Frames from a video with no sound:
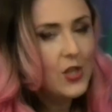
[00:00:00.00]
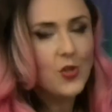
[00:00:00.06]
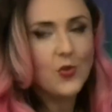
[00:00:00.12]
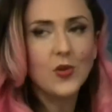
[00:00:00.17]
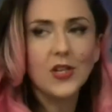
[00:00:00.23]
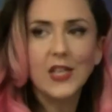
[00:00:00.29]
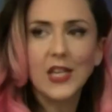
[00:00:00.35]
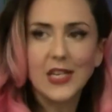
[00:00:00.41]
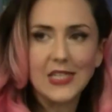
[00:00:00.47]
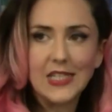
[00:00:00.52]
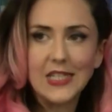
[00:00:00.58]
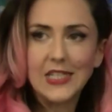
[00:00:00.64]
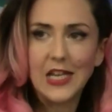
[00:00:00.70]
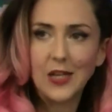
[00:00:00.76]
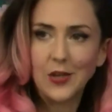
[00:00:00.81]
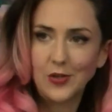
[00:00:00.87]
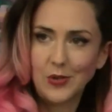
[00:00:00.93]
You could get
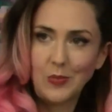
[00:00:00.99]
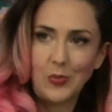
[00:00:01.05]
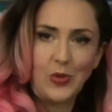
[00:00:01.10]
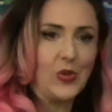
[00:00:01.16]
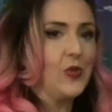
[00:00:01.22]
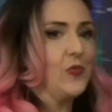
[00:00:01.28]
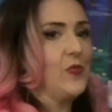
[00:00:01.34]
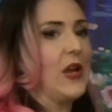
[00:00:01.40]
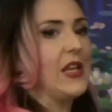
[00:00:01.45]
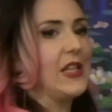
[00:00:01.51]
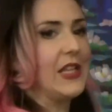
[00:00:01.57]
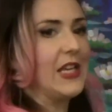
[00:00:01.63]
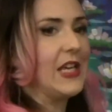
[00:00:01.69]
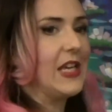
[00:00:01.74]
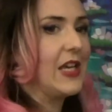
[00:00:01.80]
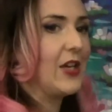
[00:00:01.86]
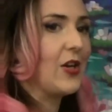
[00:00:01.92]
detailed and put the
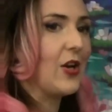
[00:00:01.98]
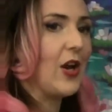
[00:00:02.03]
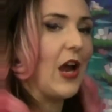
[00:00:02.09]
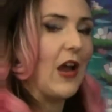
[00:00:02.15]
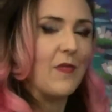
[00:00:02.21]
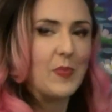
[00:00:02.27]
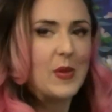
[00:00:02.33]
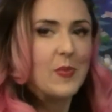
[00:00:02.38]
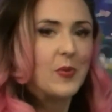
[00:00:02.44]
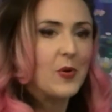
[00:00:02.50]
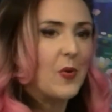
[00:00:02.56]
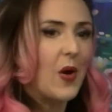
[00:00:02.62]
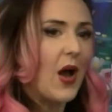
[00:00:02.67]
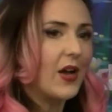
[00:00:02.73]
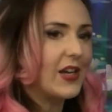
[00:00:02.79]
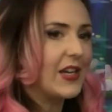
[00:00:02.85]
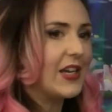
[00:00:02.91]
railing or people
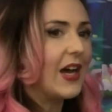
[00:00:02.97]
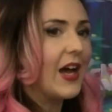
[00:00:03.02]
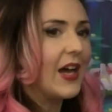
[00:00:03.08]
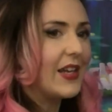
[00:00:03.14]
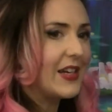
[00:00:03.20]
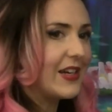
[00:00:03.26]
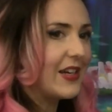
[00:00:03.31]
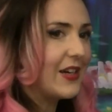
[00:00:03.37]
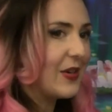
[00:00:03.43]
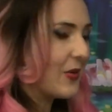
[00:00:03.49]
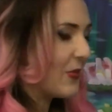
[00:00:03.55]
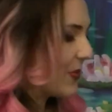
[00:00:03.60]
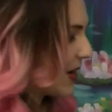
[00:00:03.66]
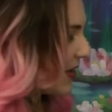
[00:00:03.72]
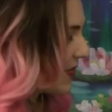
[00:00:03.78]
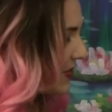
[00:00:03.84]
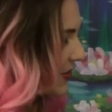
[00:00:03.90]
walking on it or
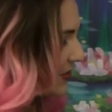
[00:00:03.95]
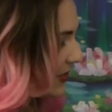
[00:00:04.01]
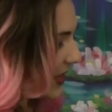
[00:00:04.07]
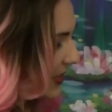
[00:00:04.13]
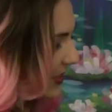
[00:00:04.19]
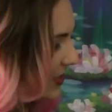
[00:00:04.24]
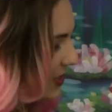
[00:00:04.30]
whatever you'd like